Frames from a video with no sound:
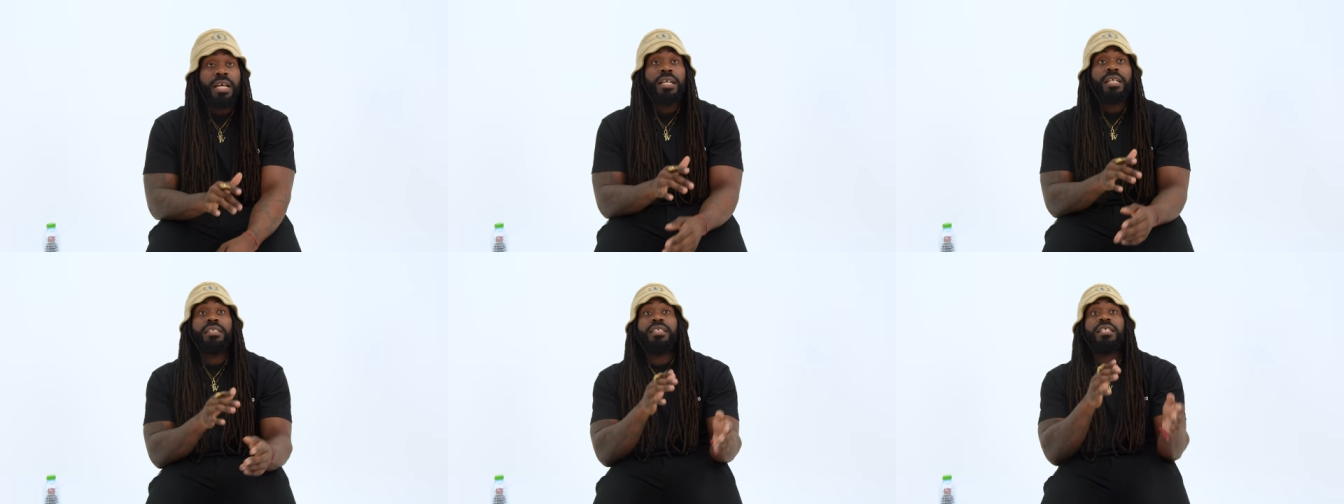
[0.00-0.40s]

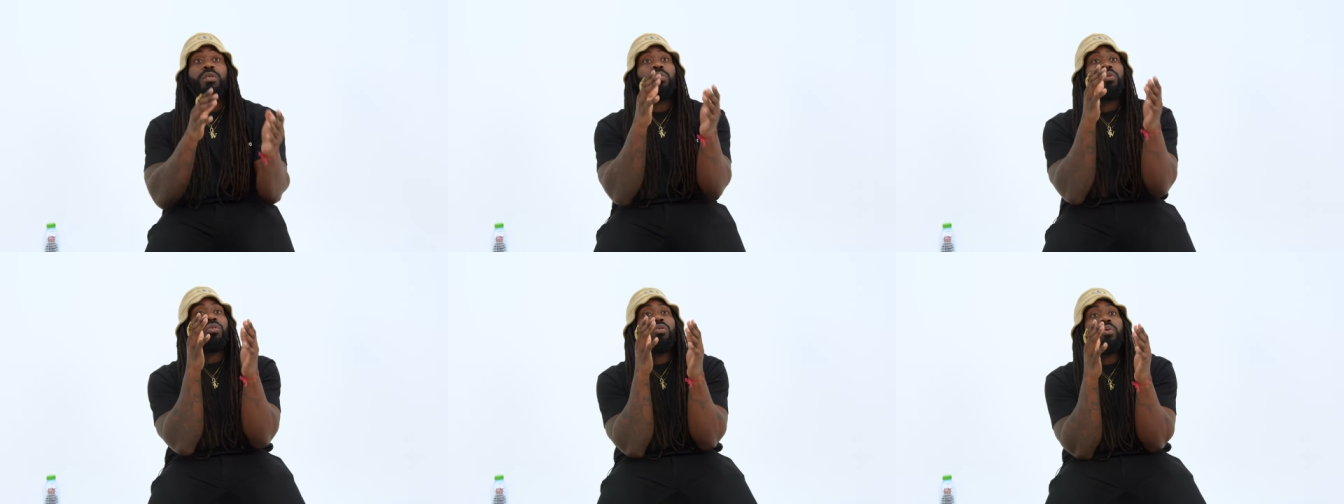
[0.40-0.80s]
Because he
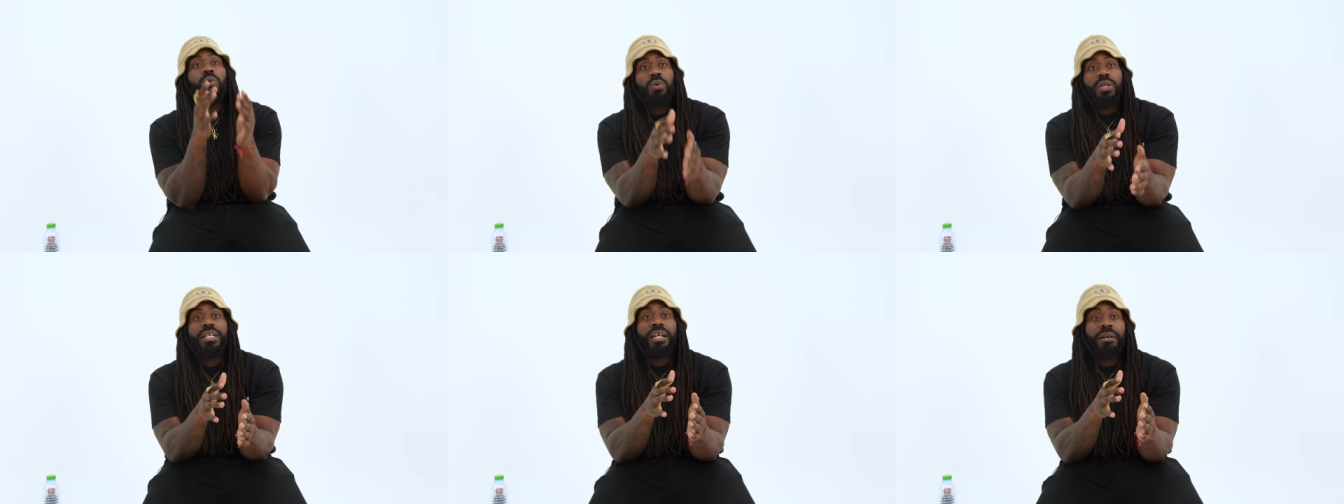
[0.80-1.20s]
was
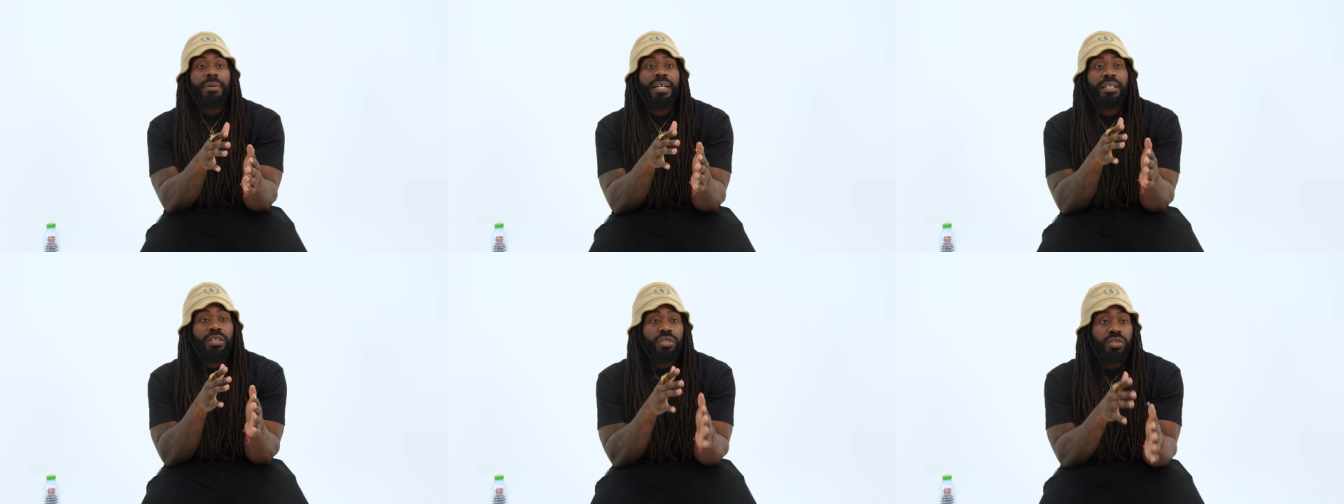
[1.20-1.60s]
talking
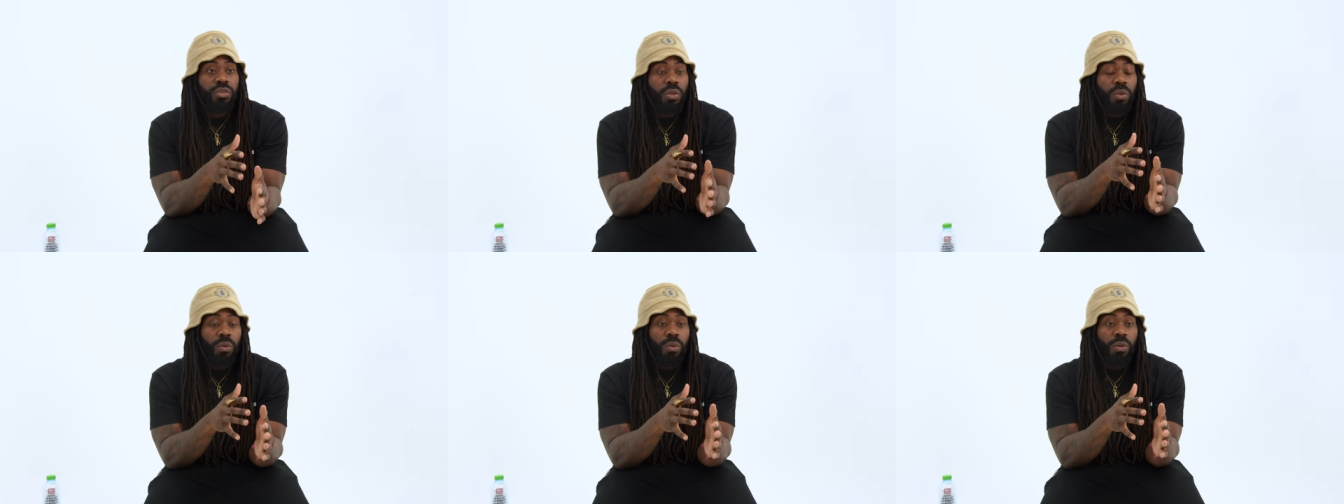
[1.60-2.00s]
about the
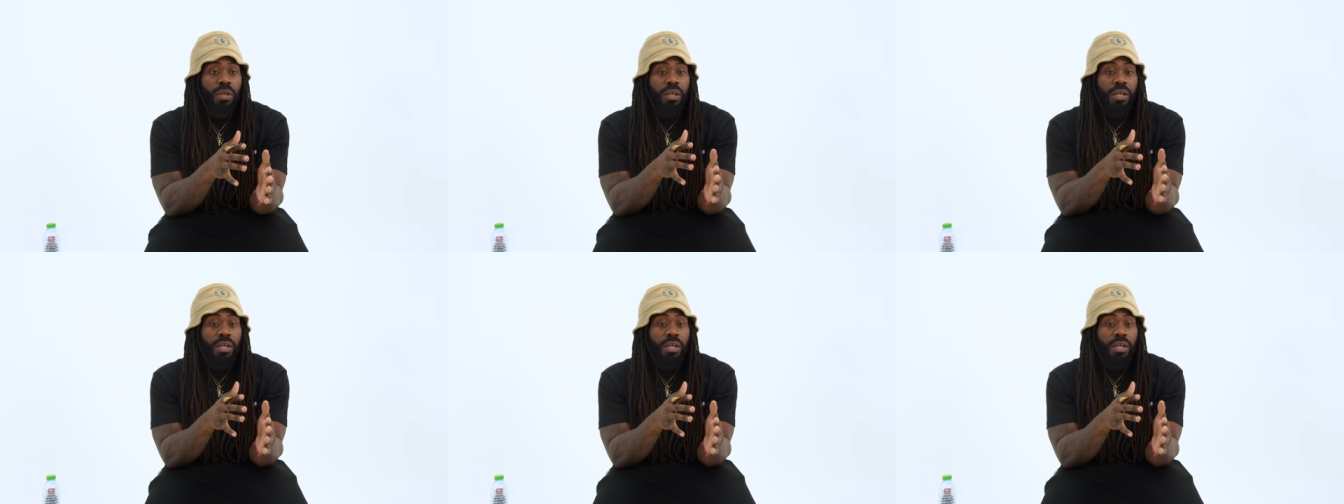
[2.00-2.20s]
show